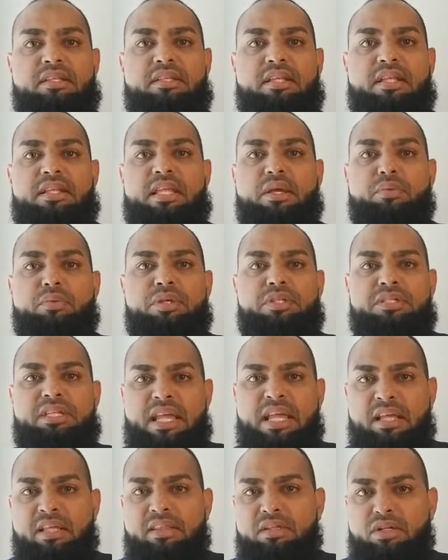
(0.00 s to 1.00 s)
then he would
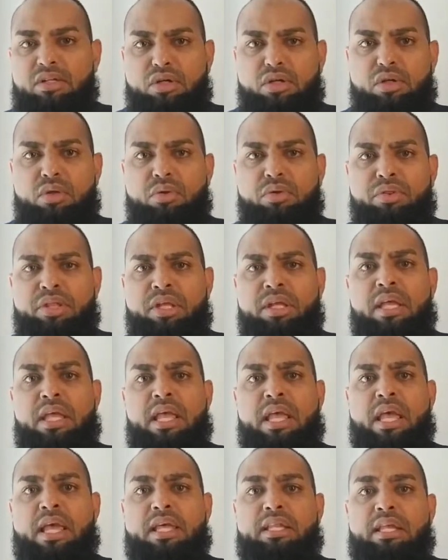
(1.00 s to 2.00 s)
take their clothing
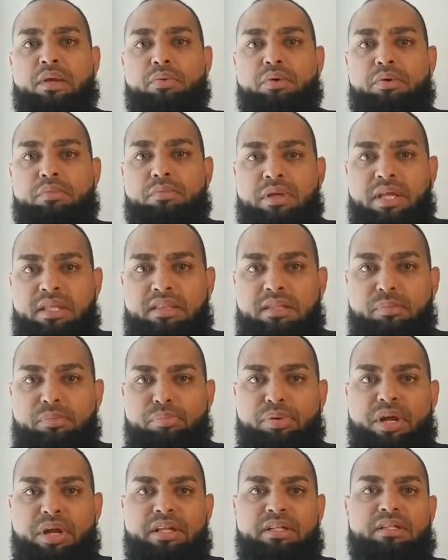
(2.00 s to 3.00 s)
and he would make them
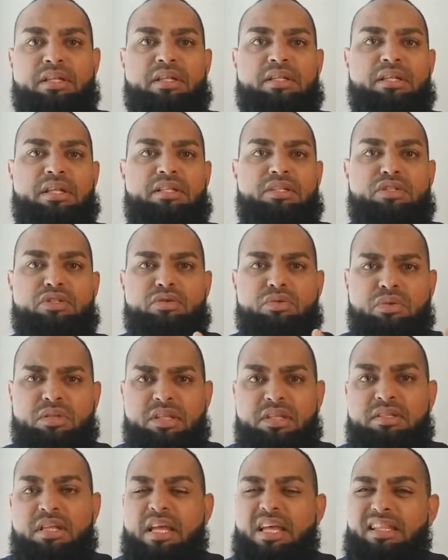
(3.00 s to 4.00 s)
pregnant and do
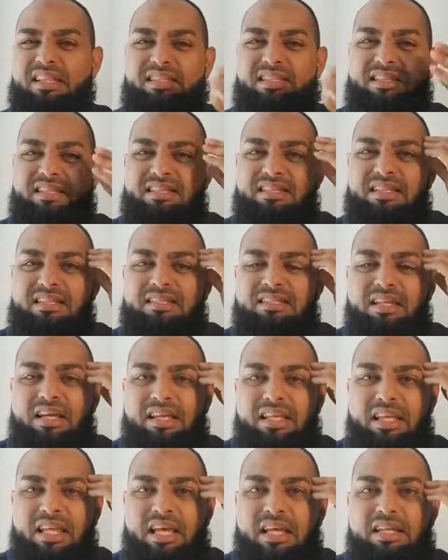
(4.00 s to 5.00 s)
this. This is just,
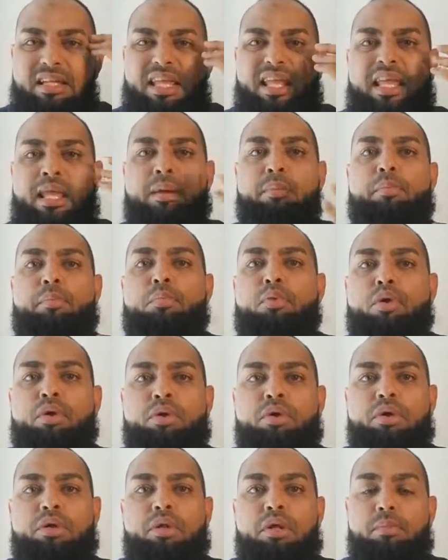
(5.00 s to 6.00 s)
again,
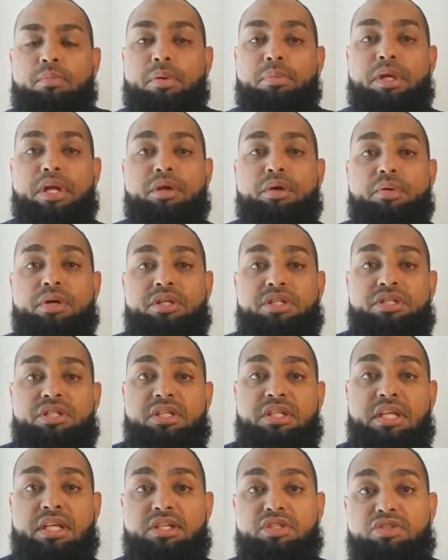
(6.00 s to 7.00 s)
immoral. But my question
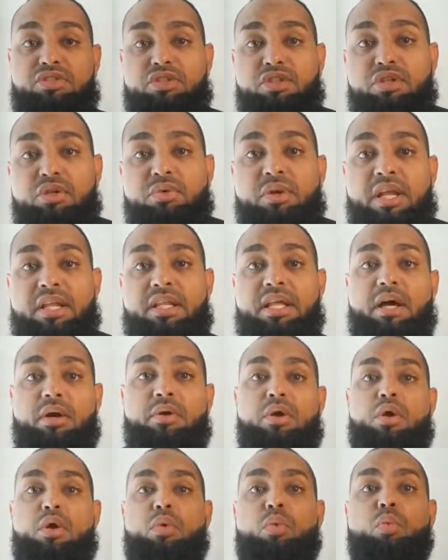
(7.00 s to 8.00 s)
is to you right now,
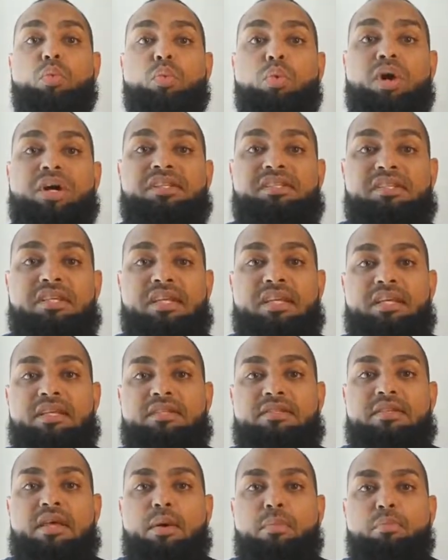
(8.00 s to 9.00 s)
what
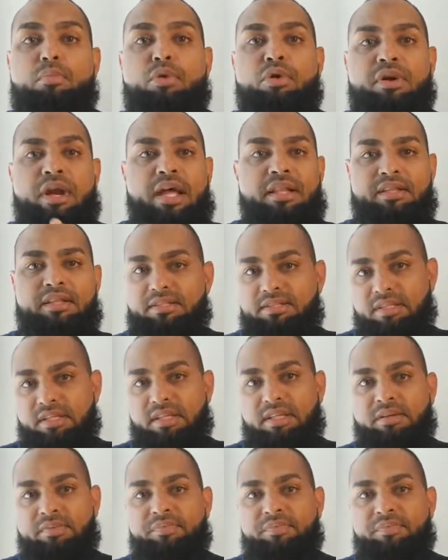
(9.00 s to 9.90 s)
is morality?